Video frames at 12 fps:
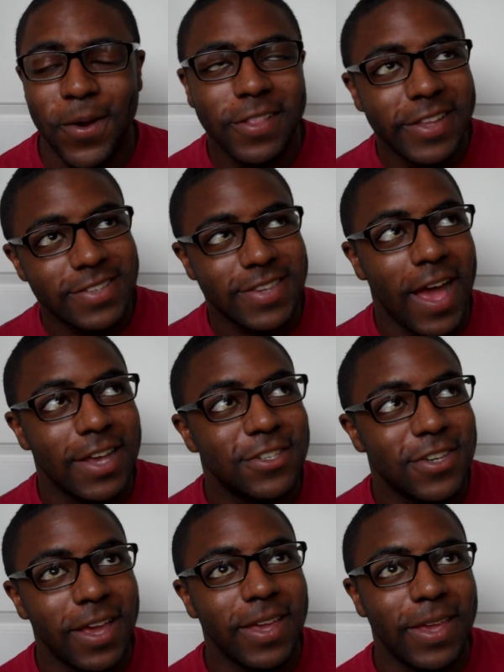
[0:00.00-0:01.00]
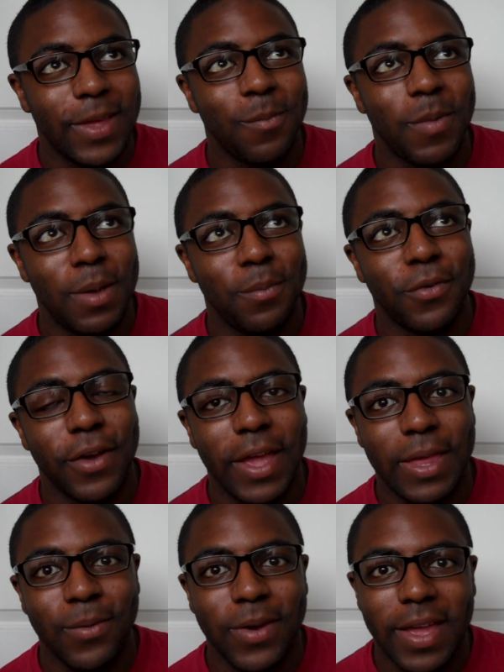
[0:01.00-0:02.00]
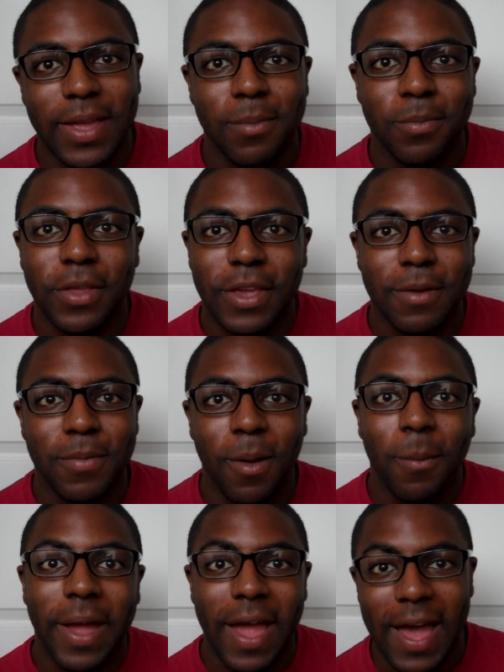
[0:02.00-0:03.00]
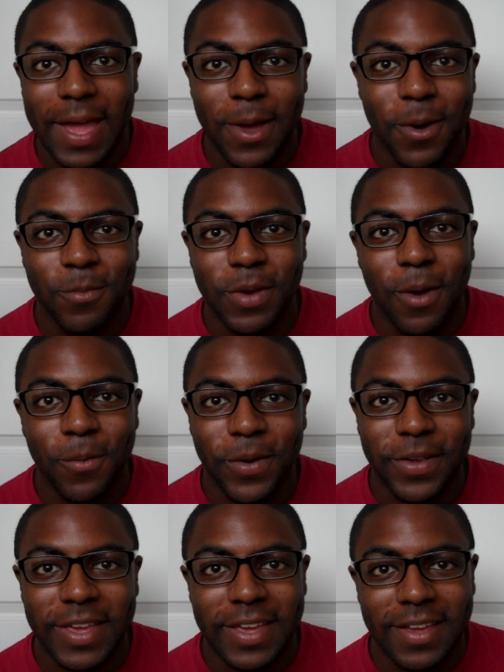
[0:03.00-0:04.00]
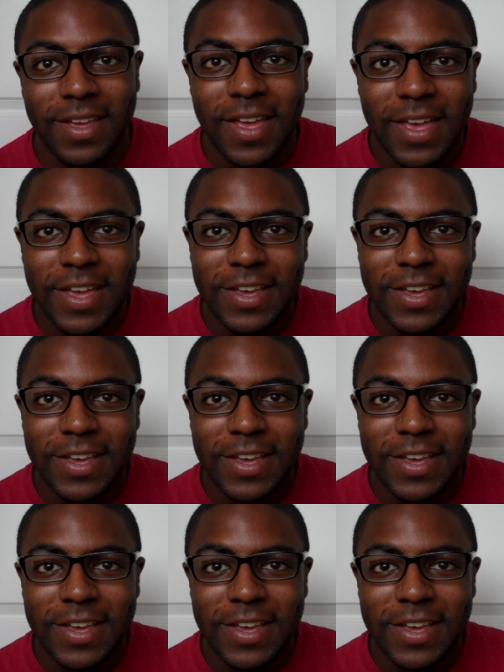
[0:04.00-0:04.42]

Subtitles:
or at least hashtagging it in my brain when I complain about my iHome not working.